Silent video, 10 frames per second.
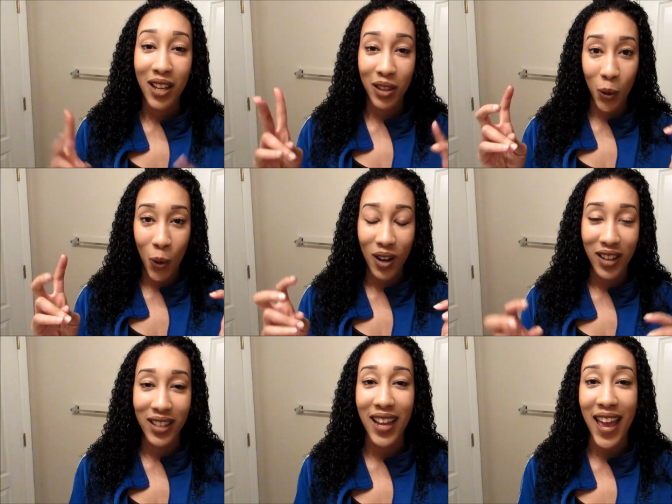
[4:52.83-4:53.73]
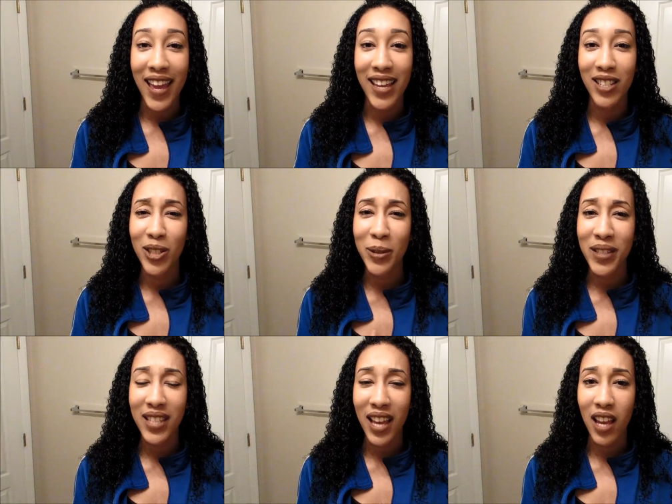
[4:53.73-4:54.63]
the quad and she
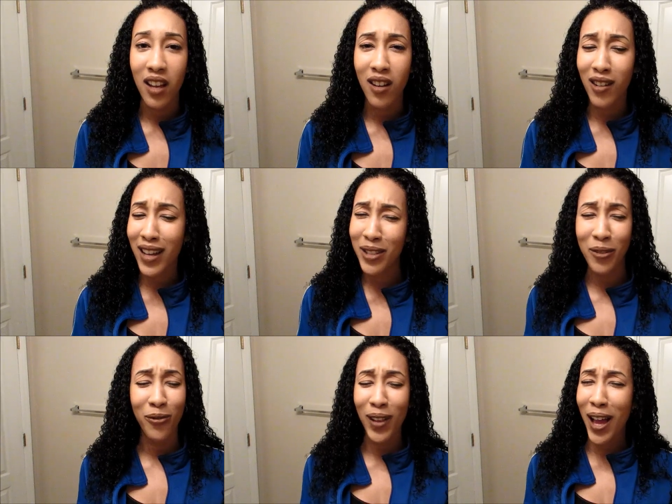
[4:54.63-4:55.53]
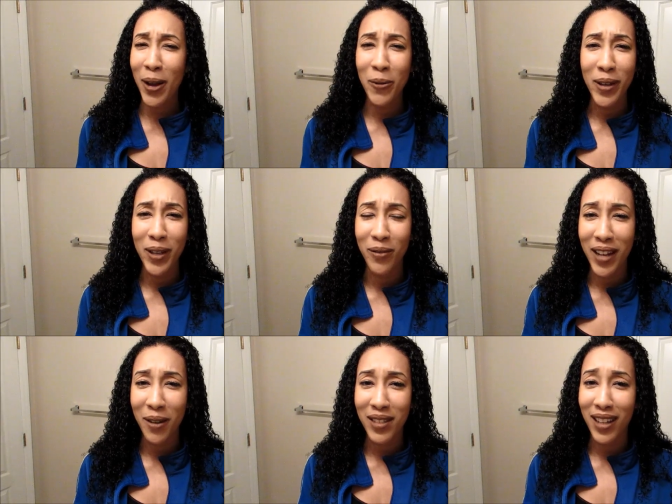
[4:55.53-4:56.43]
was like, girl, that's a fly weave.
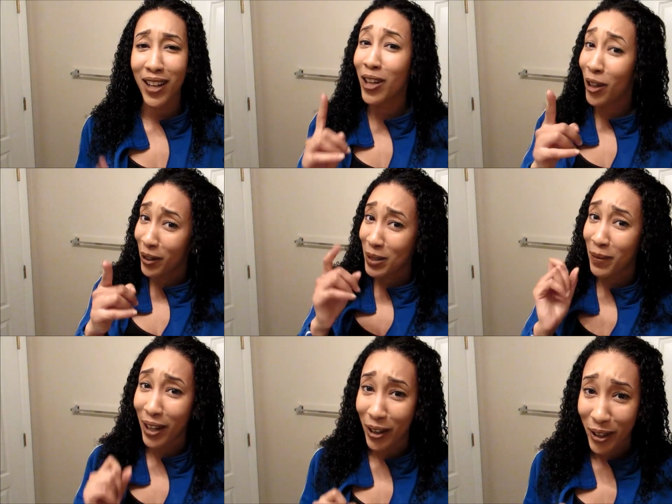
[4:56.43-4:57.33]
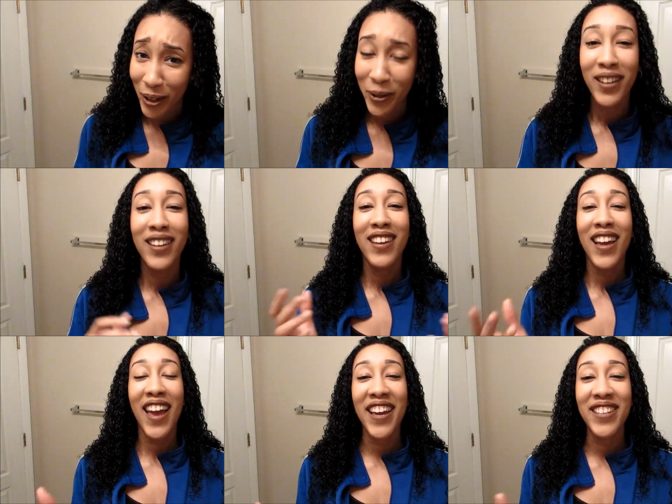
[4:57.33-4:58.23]
And I was like, girl, that's my hair though.
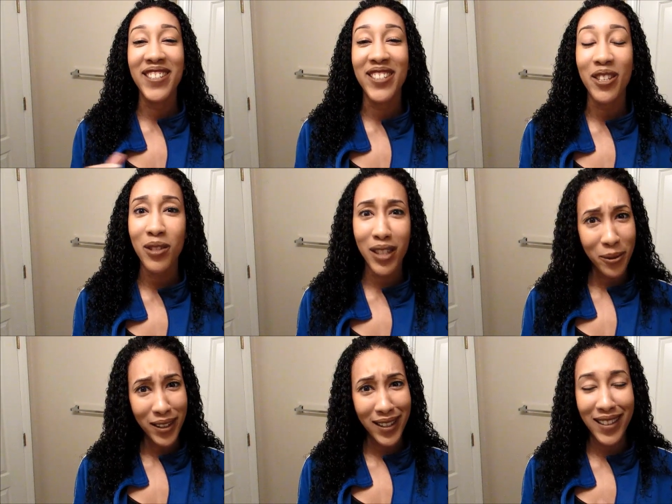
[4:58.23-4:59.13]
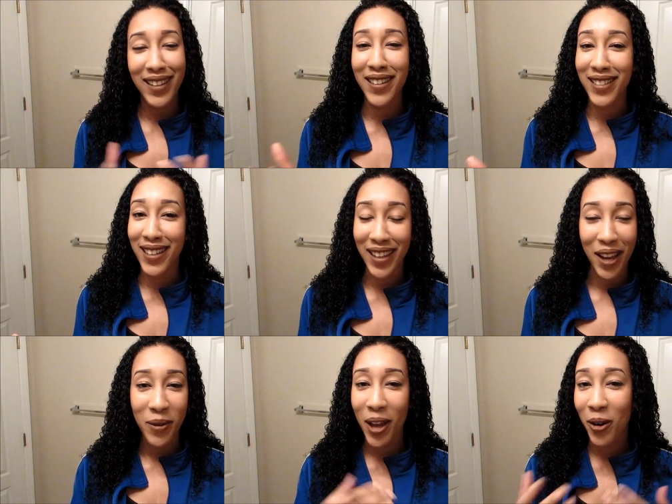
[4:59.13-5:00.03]
And so she's like, what? And I was like,
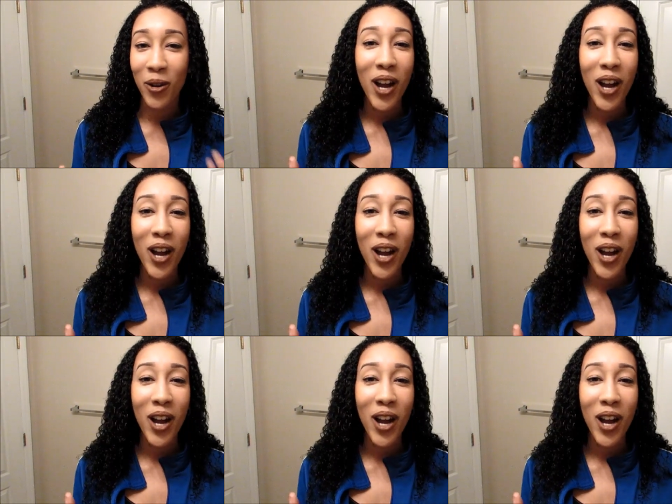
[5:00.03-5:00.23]
yeah. And we had a whole